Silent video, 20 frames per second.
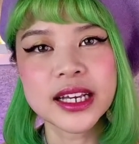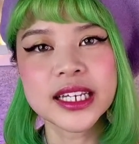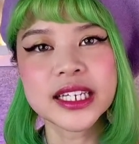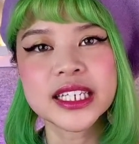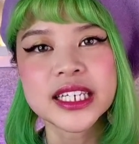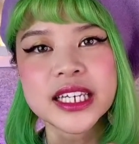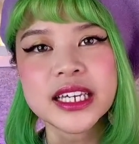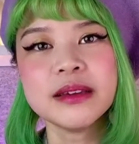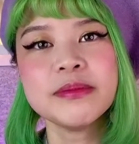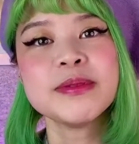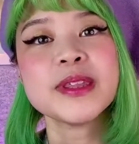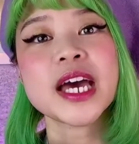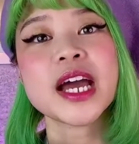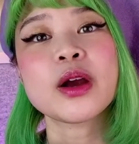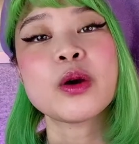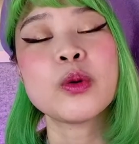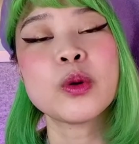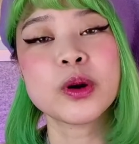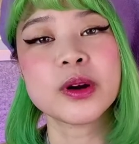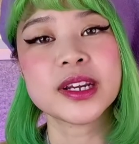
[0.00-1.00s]
Keep that
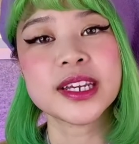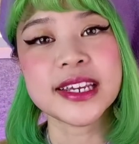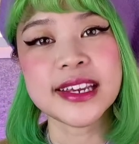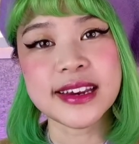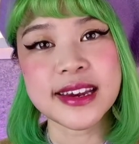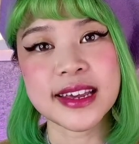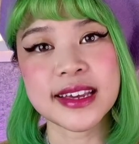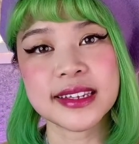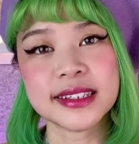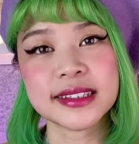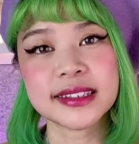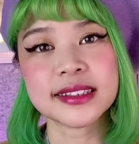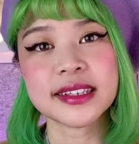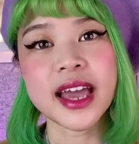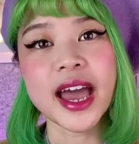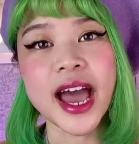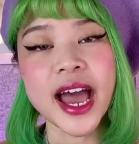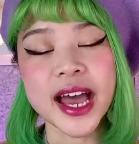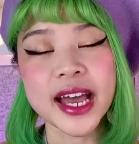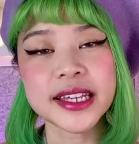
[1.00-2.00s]
quirkiness
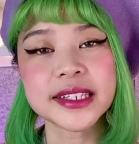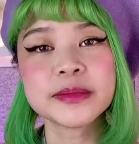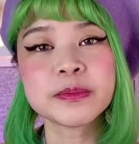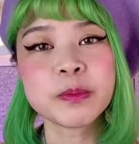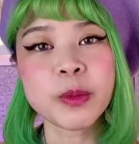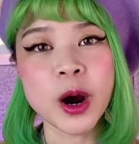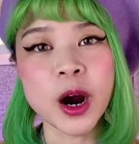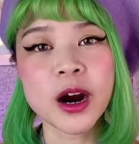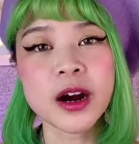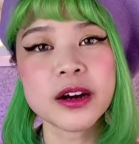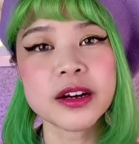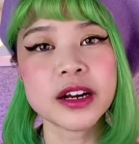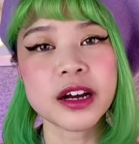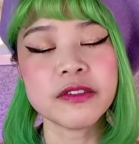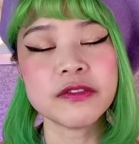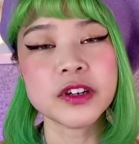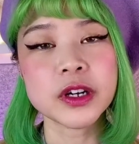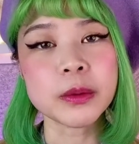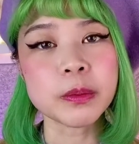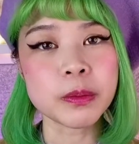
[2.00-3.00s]
as part of
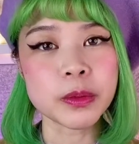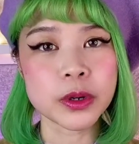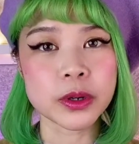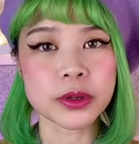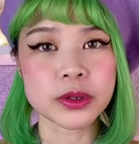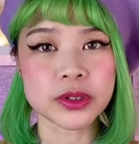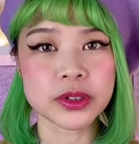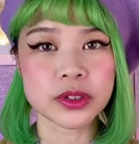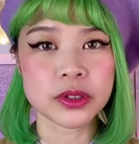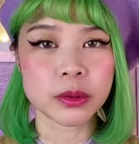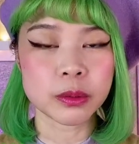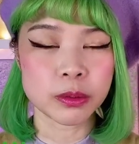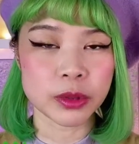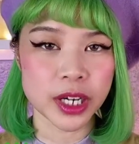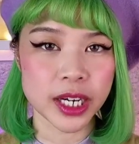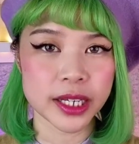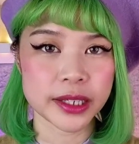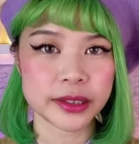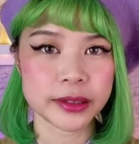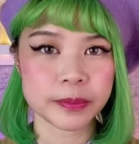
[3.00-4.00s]
your personal
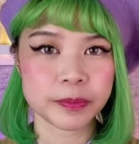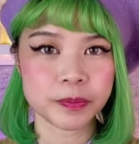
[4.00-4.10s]
brand.